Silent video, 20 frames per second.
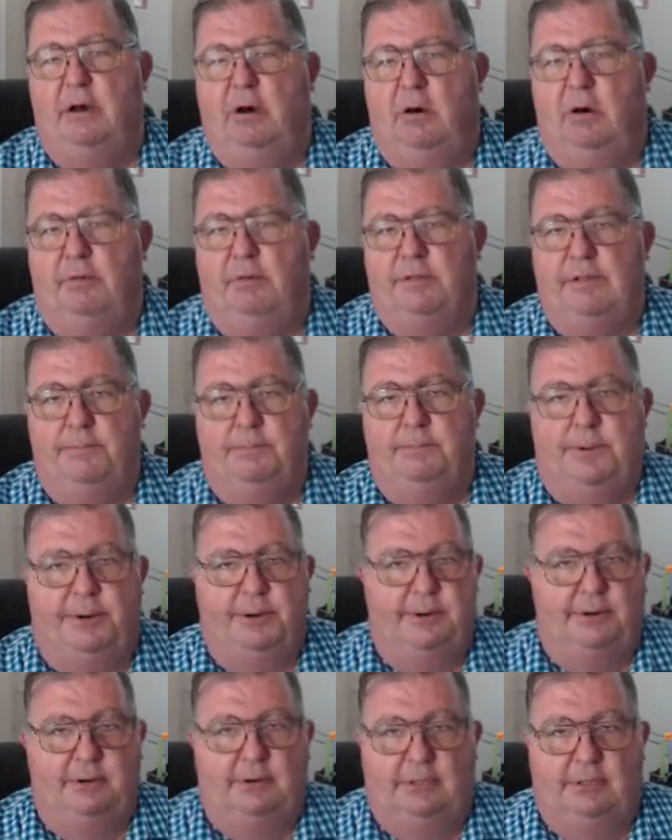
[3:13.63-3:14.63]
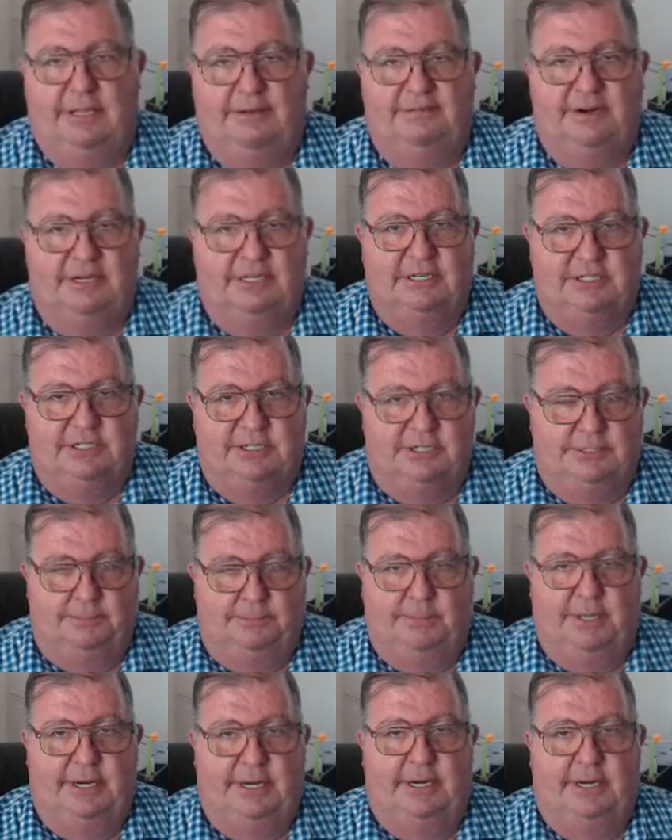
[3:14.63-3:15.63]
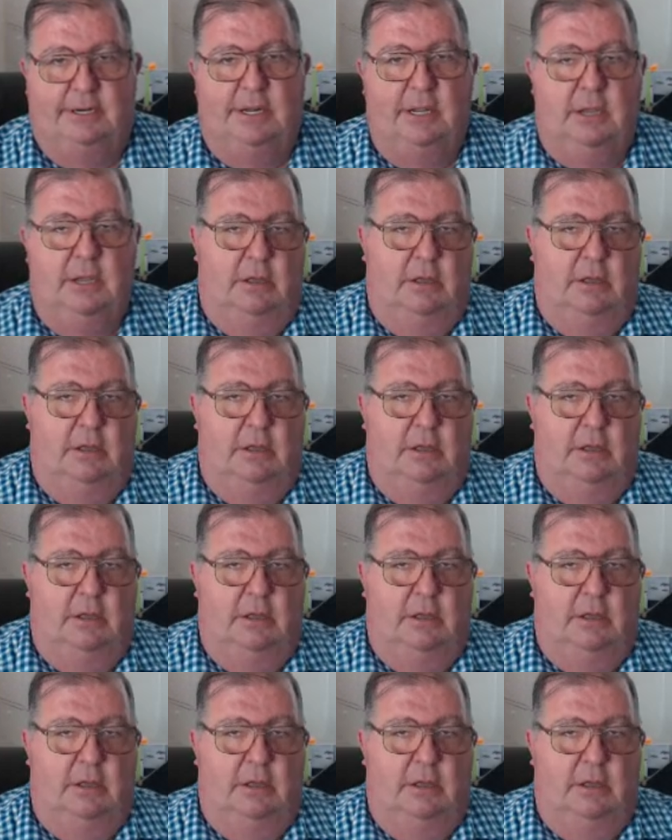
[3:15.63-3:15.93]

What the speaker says: all the empirical evidence submitted,